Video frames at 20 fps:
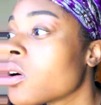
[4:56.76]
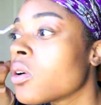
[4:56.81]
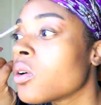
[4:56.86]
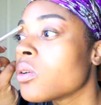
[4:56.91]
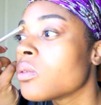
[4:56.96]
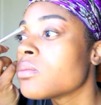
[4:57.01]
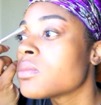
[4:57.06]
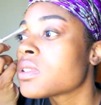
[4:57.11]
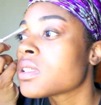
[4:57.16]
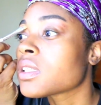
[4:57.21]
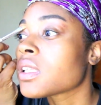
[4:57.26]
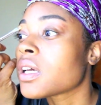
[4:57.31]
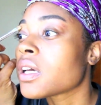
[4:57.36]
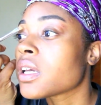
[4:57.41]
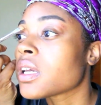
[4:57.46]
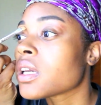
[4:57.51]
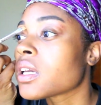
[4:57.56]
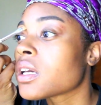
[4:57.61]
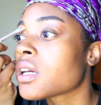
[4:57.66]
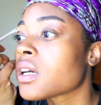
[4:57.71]
home to
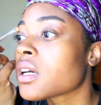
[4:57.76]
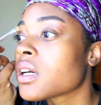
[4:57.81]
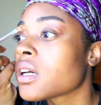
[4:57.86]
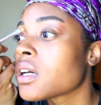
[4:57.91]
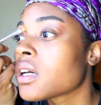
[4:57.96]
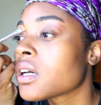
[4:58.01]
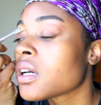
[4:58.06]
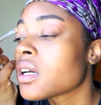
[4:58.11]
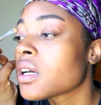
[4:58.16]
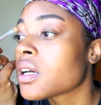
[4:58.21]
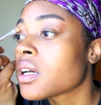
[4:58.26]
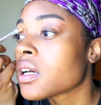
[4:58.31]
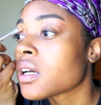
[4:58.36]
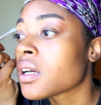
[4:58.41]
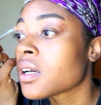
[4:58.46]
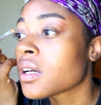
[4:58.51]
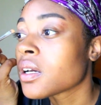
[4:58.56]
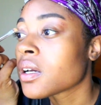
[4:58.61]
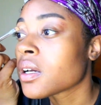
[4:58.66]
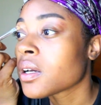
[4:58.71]
like
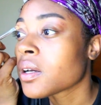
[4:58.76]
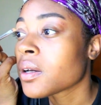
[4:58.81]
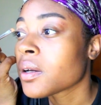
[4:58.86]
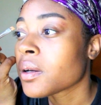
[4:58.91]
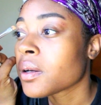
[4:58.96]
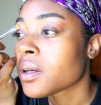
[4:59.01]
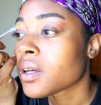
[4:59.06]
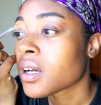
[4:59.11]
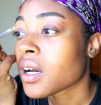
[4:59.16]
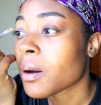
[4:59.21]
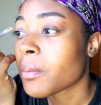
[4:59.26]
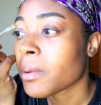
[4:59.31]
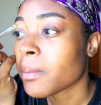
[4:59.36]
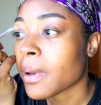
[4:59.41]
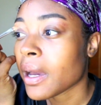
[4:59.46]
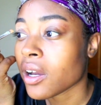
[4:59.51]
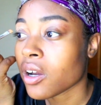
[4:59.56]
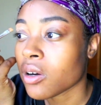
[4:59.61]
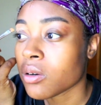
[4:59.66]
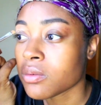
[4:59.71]
coming
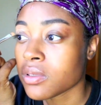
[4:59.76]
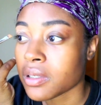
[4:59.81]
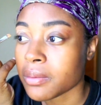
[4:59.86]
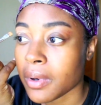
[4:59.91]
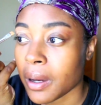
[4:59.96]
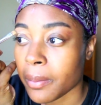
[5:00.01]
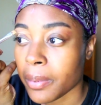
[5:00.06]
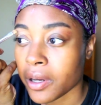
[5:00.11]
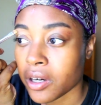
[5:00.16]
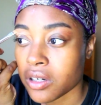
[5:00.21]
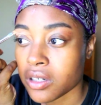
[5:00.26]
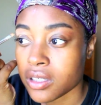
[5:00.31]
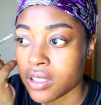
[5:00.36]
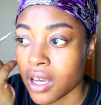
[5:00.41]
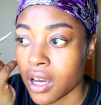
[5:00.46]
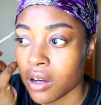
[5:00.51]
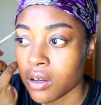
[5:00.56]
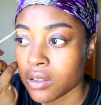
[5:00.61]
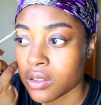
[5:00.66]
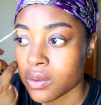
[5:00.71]
back home to my
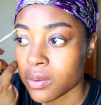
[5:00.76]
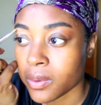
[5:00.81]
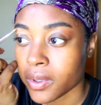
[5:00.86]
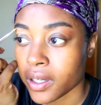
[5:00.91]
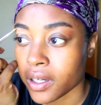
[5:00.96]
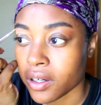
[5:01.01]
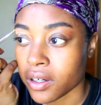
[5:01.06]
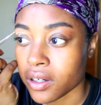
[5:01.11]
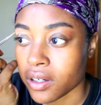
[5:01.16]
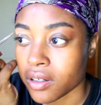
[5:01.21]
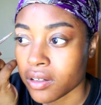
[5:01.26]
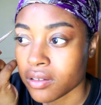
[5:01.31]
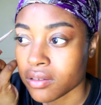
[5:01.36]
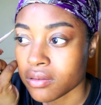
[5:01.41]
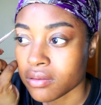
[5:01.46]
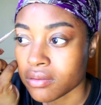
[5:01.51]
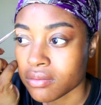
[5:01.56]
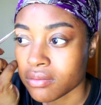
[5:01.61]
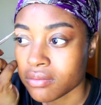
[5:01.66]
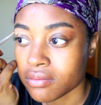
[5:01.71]
parents' house where